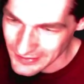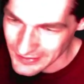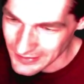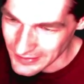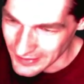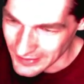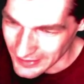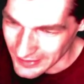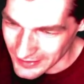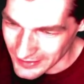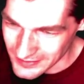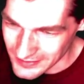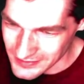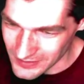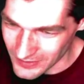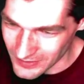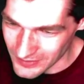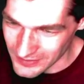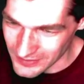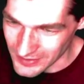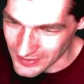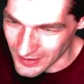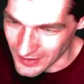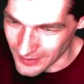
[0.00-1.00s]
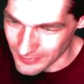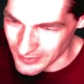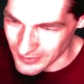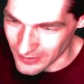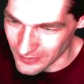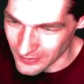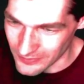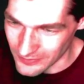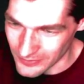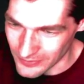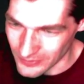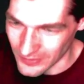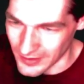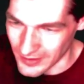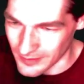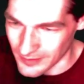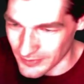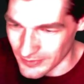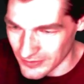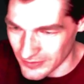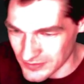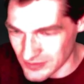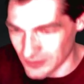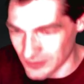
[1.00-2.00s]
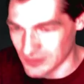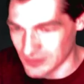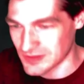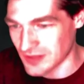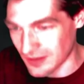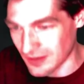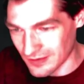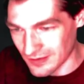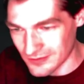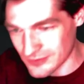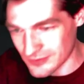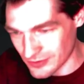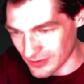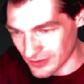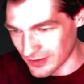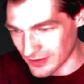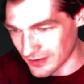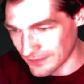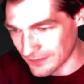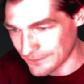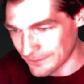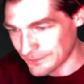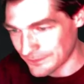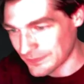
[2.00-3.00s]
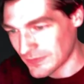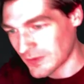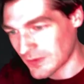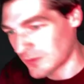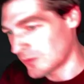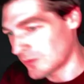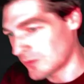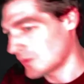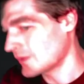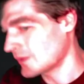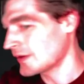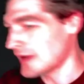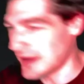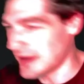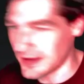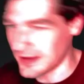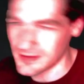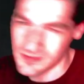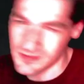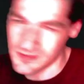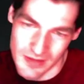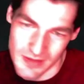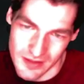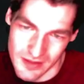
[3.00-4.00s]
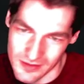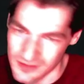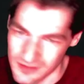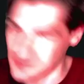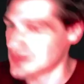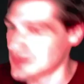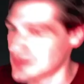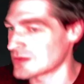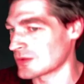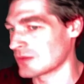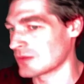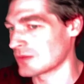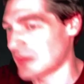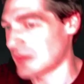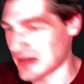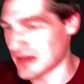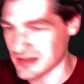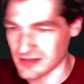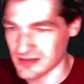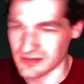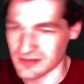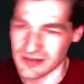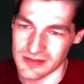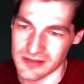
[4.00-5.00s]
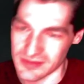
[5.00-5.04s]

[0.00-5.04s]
Exile the top card of your library. So it's card draw, or it adds mana, so it basically is